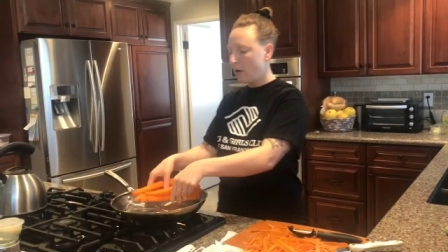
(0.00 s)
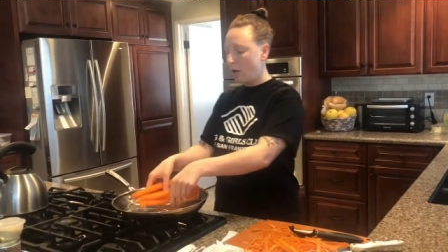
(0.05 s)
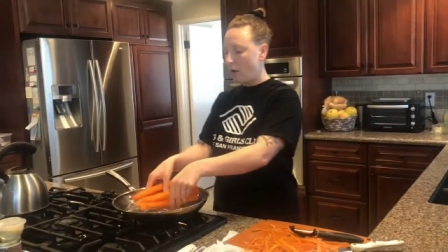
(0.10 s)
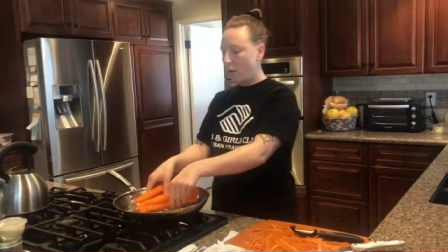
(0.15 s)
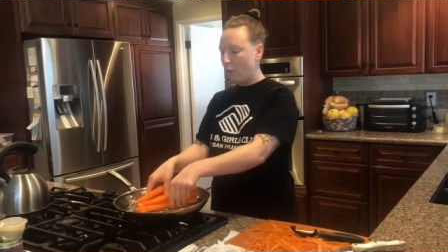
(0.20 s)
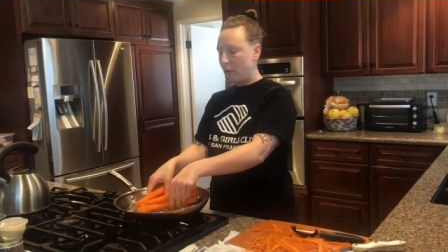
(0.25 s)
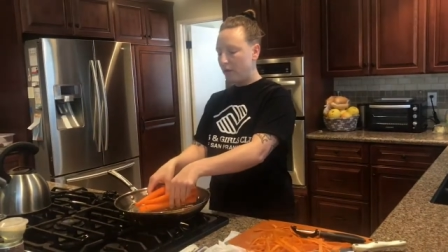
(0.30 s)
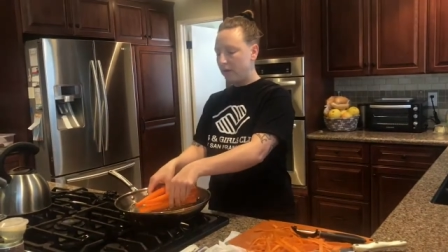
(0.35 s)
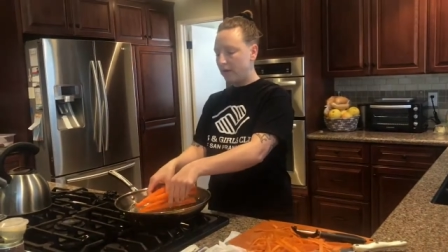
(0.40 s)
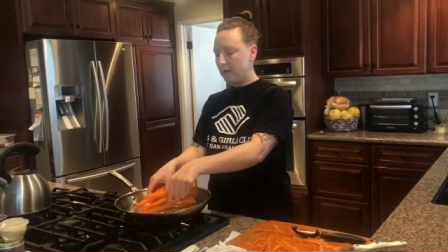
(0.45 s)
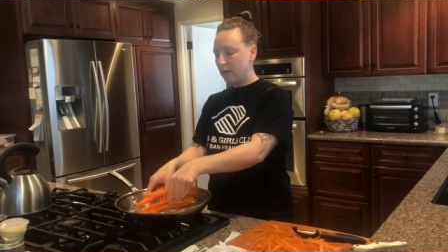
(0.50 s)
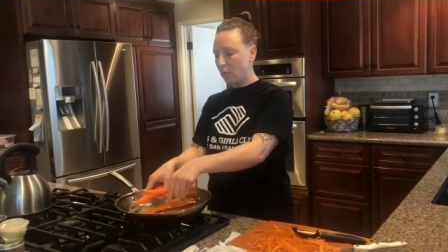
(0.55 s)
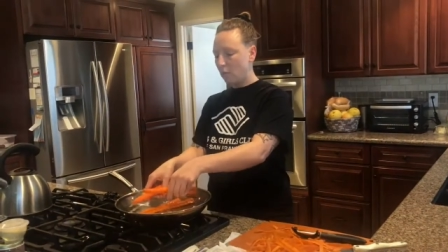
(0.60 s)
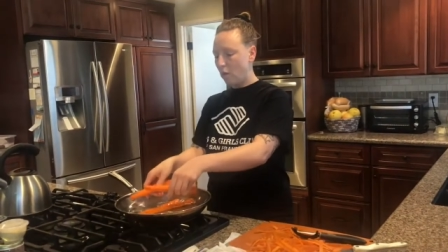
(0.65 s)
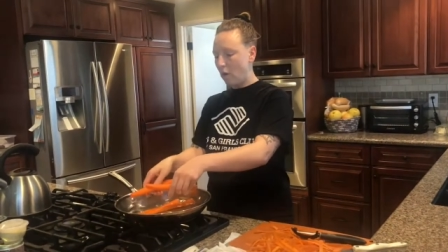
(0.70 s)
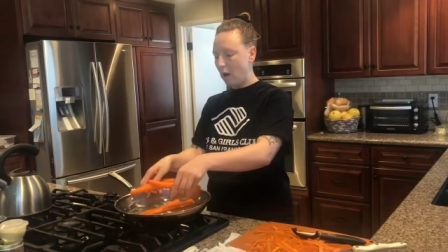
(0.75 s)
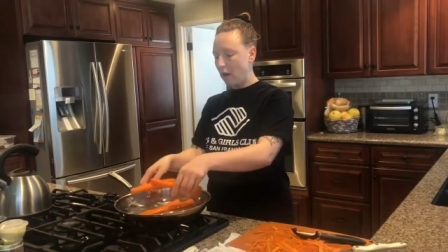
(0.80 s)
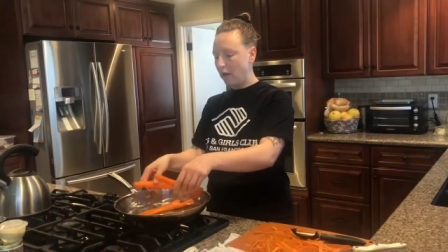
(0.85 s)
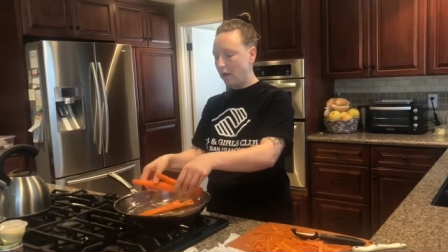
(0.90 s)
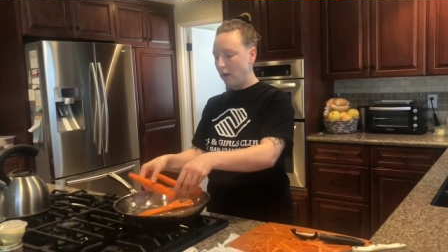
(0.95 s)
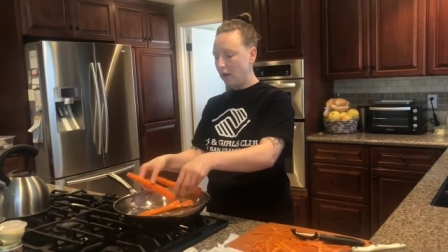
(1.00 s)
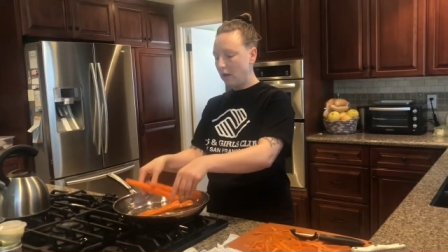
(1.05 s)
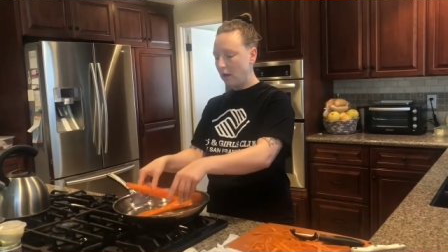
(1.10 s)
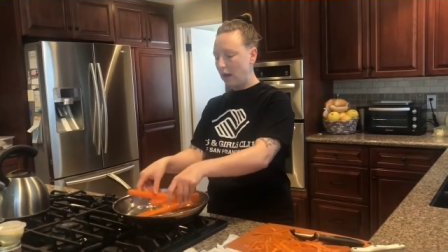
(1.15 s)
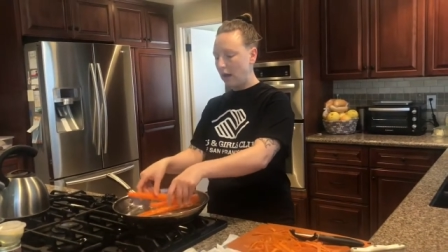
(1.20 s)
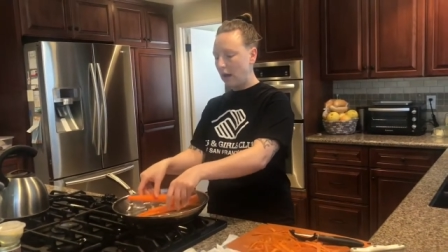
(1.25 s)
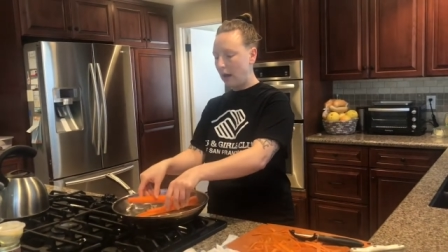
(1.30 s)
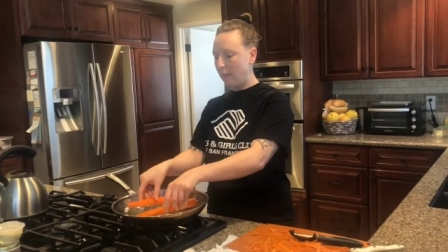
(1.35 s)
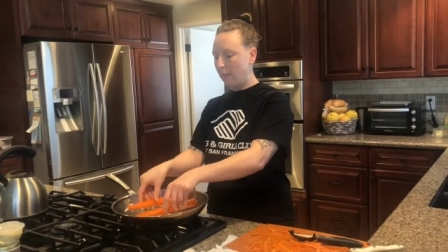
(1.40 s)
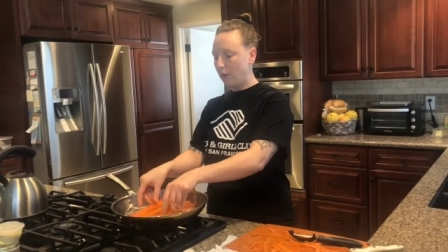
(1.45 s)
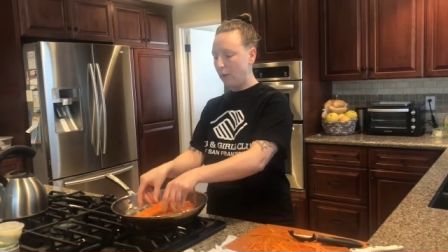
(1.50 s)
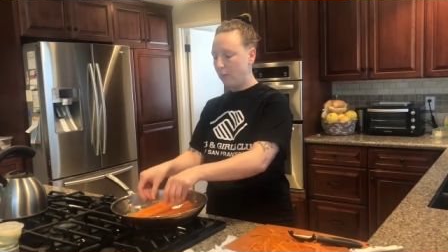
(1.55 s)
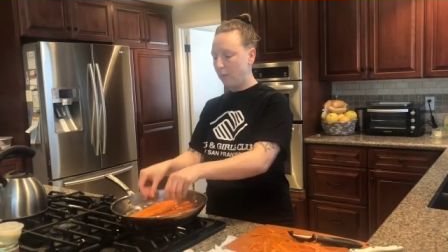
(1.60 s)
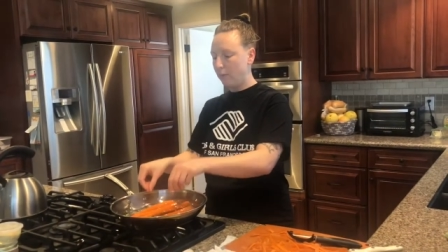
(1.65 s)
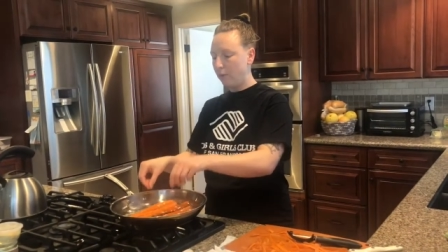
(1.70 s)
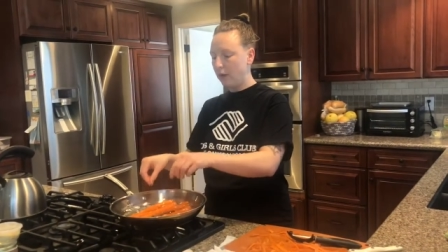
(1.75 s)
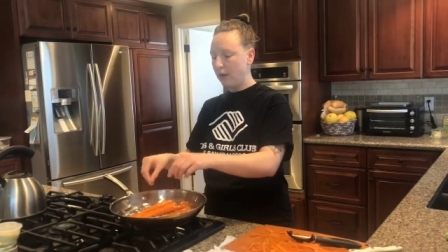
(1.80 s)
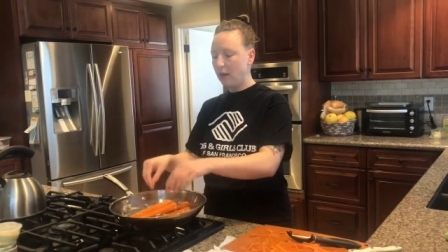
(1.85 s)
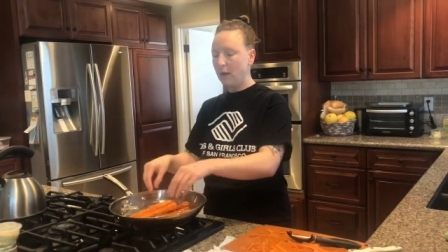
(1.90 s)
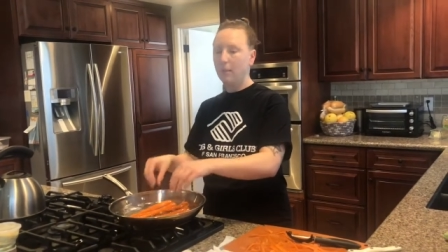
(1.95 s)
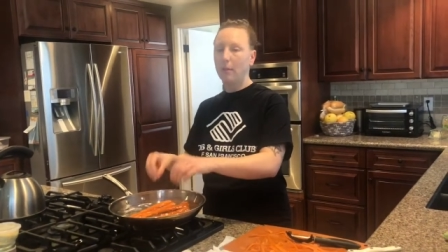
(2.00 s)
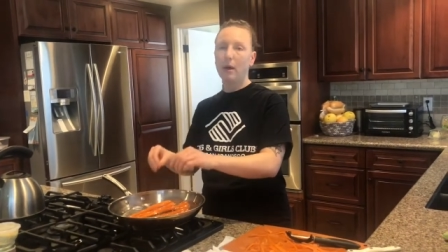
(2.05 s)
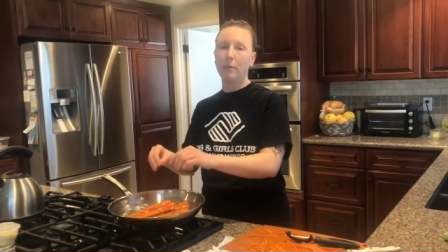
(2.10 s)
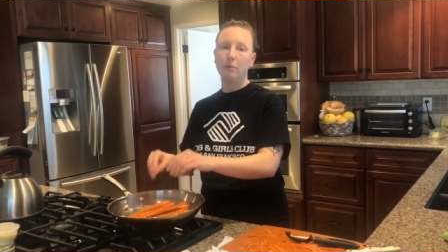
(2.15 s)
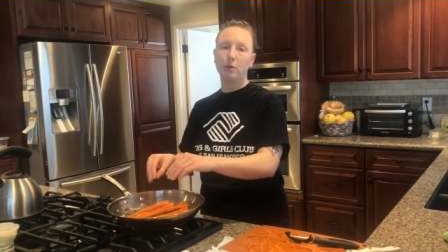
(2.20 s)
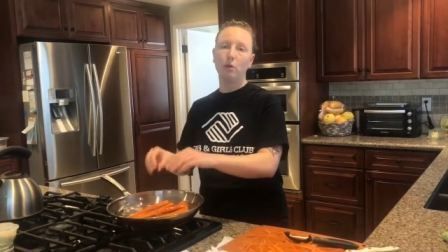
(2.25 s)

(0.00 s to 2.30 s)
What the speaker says: with some water, and I'm gonna bring them up